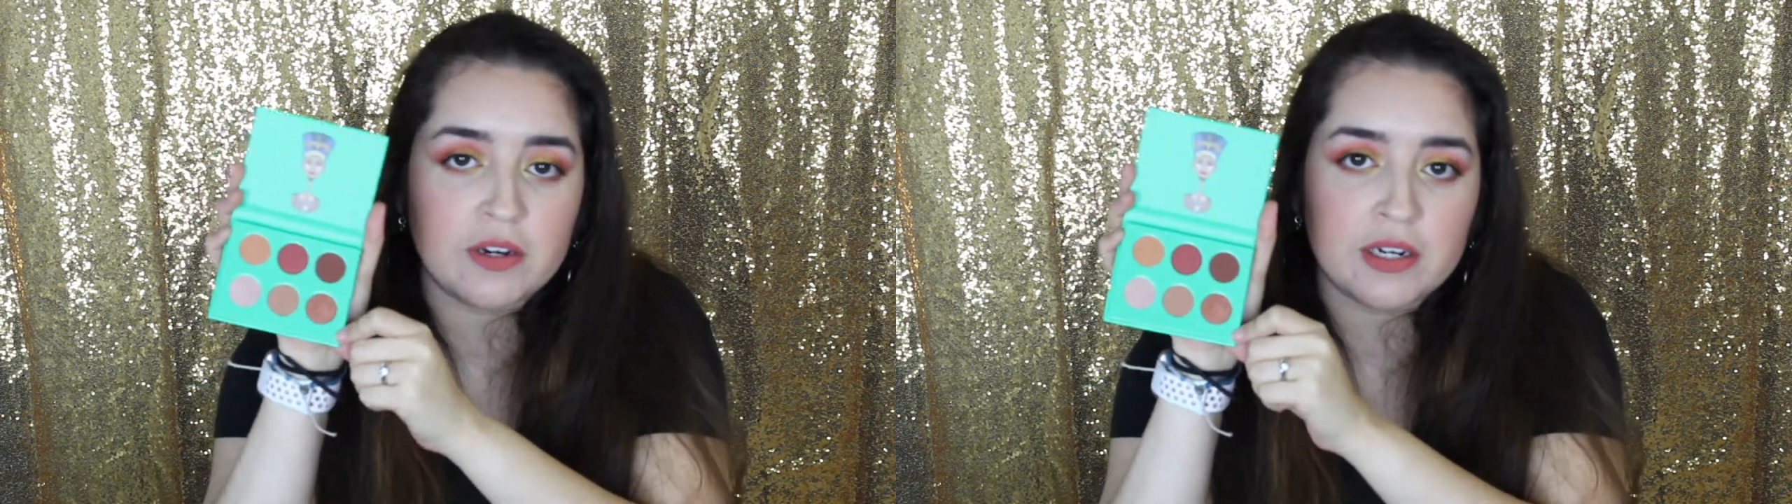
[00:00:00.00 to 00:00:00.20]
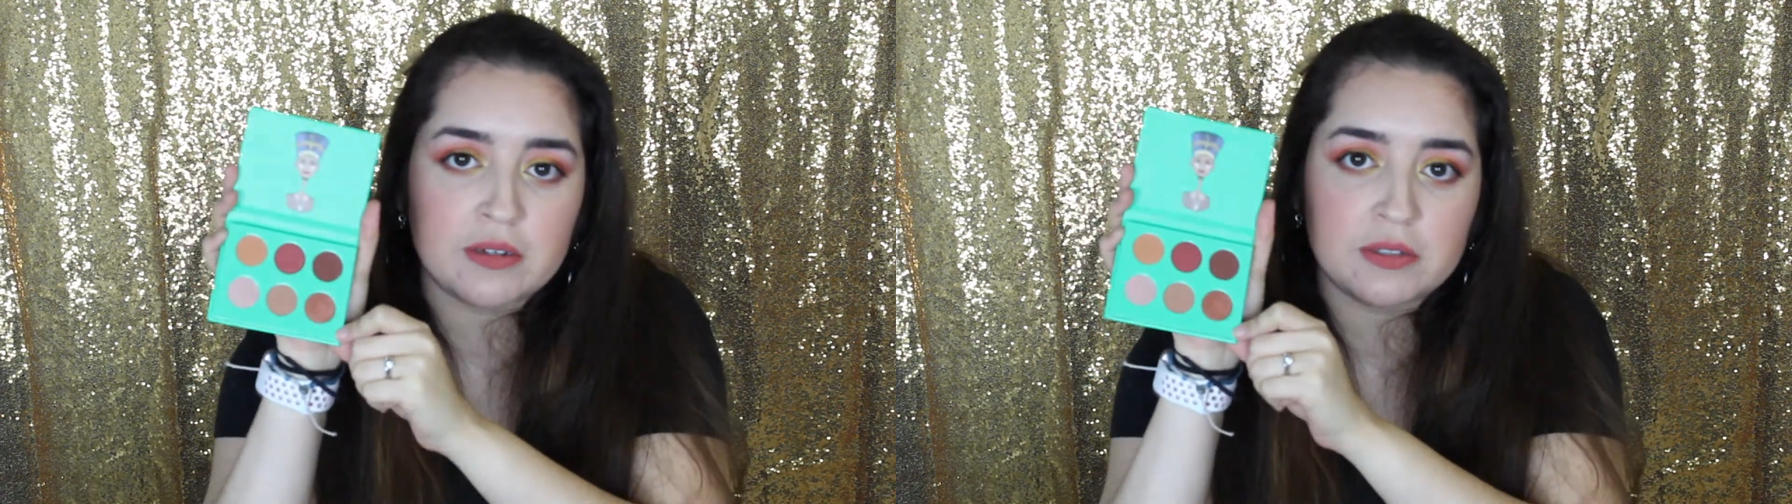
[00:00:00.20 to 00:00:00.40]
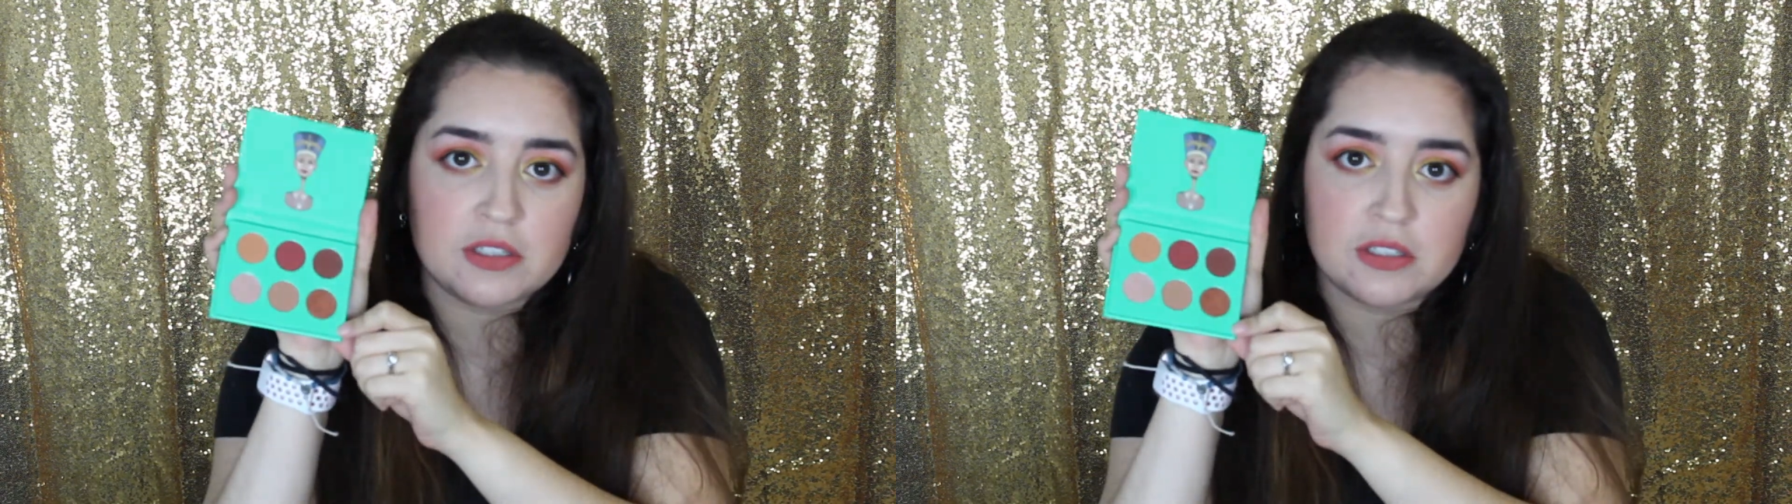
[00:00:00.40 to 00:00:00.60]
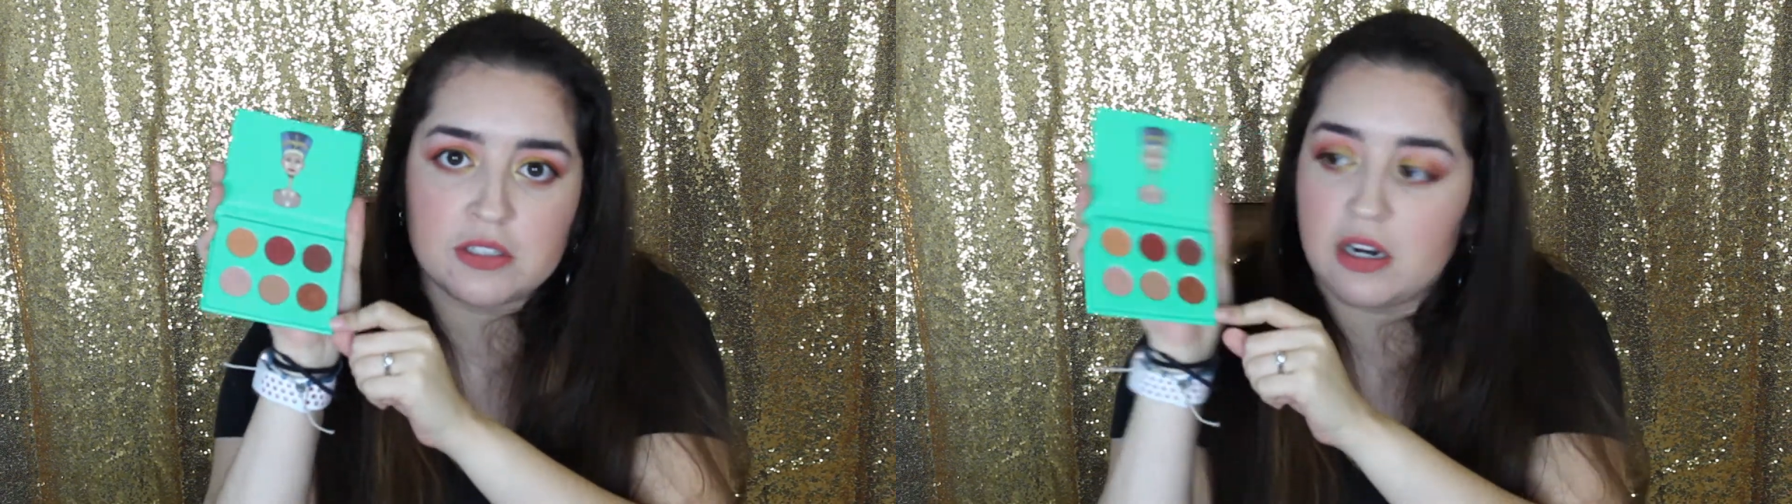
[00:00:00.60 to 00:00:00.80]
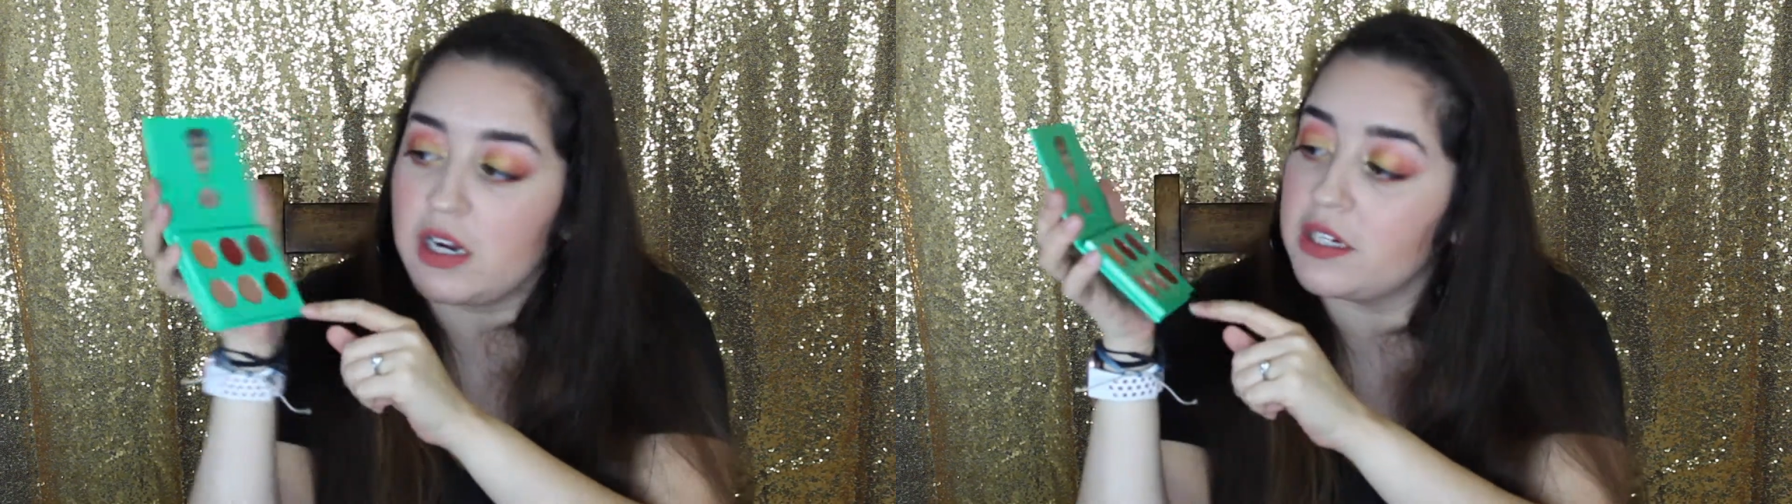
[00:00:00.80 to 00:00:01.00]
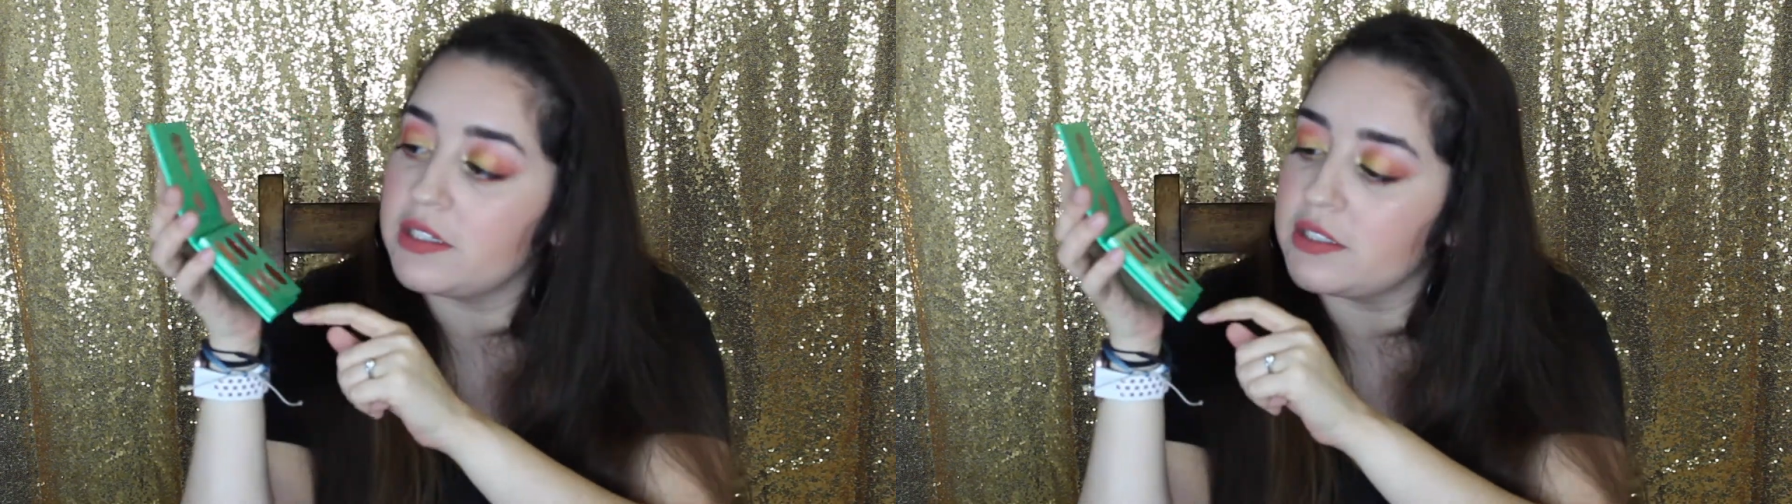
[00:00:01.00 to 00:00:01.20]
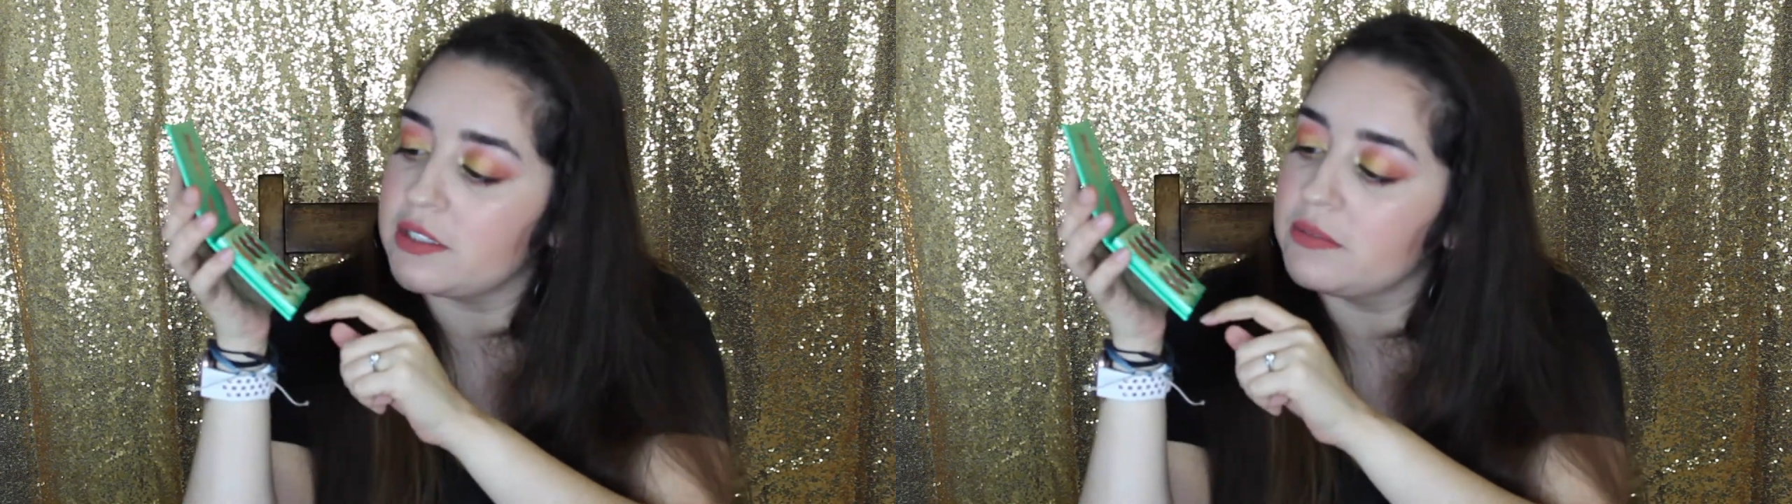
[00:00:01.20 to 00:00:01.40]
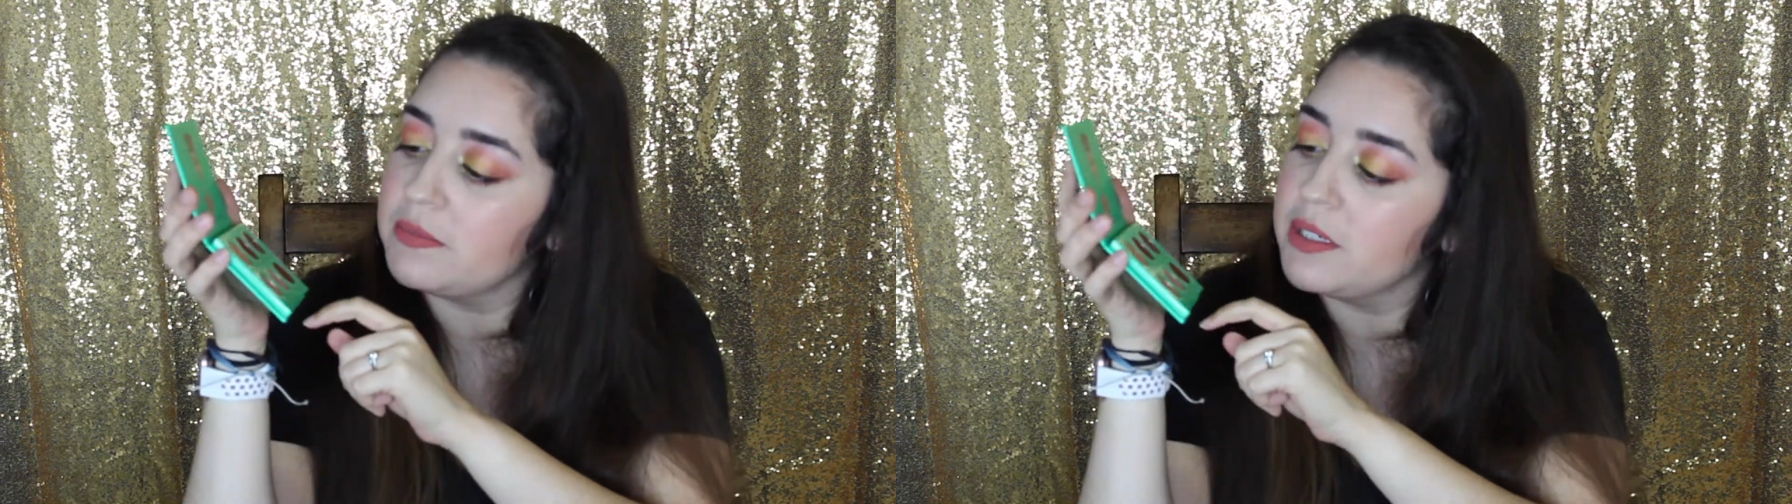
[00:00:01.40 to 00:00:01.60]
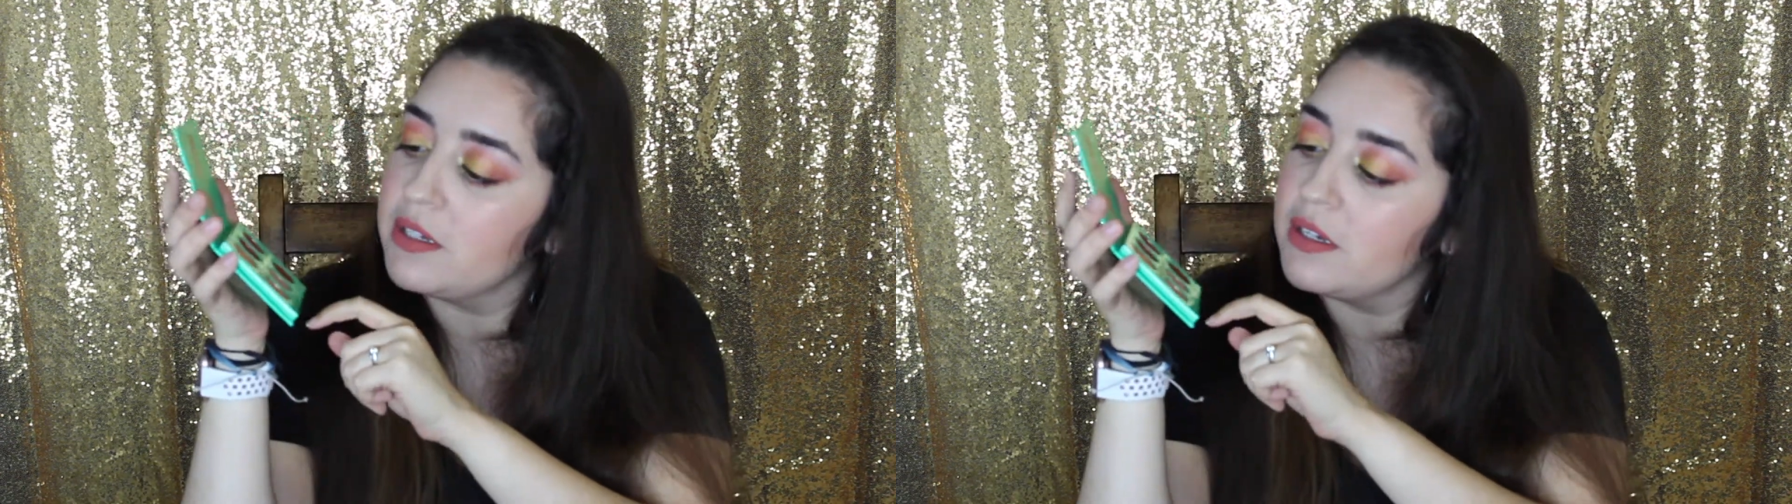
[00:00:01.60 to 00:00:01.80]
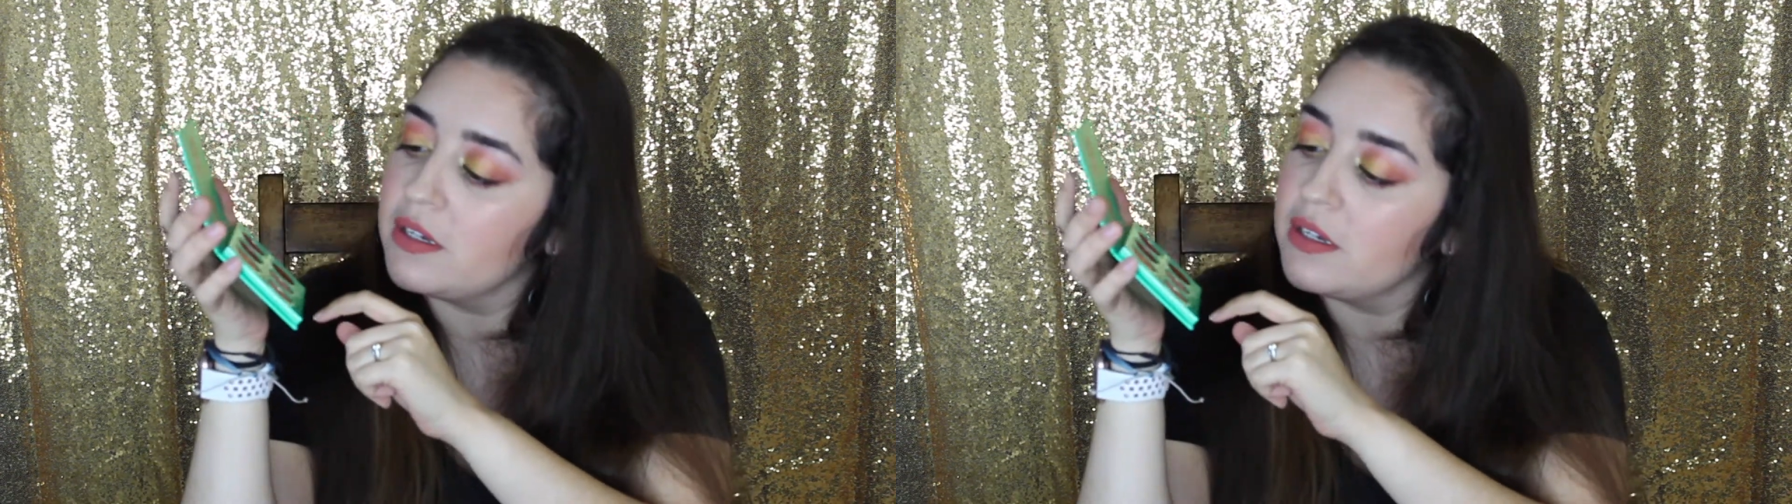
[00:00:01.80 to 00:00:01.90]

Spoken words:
and it was just awesome.